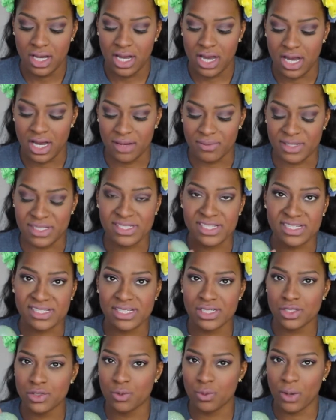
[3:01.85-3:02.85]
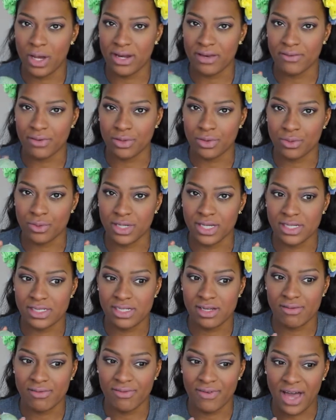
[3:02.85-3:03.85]
It says that you wet it for 3
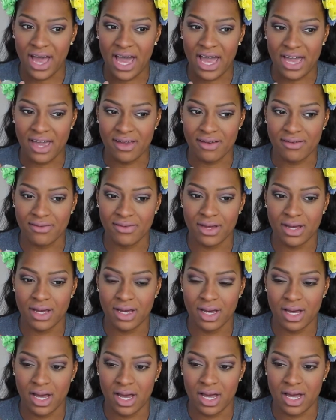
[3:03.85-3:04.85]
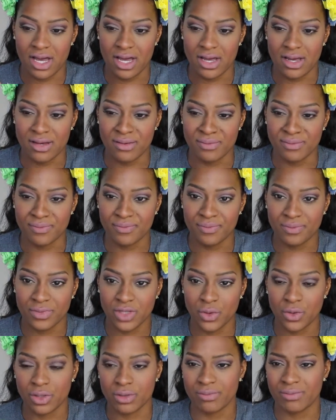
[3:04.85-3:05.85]
to 5
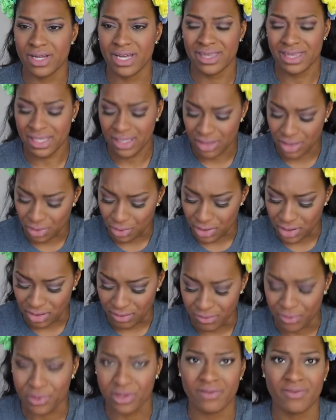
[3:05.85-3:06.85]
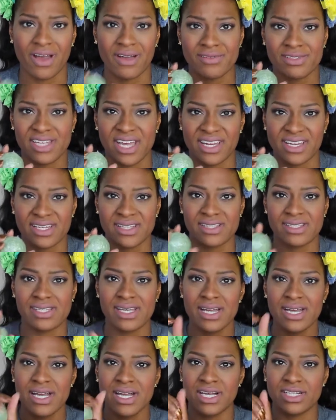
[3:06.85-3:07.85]
or I think 30 to 45 seconds
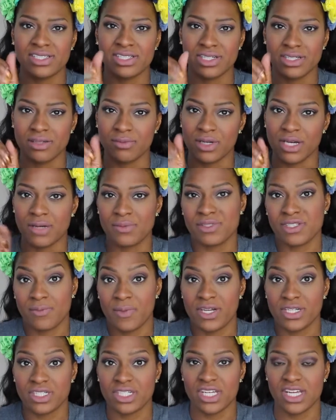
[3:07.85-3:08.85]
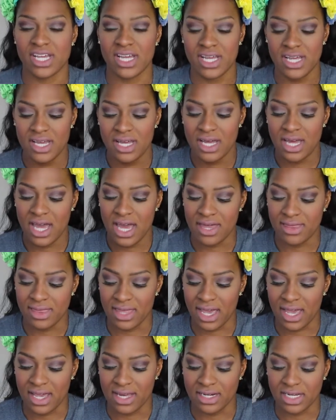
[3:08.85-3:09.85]
until it becomes spongy, and
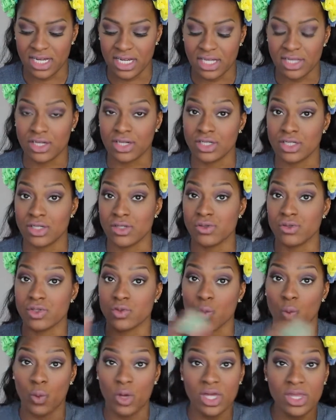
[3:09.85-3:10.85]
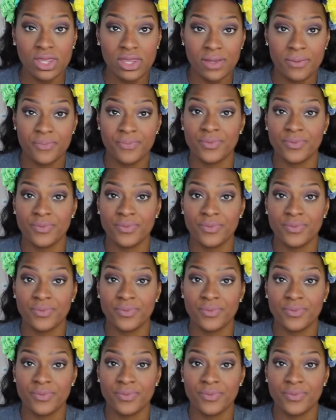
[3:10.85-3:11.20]
then either use with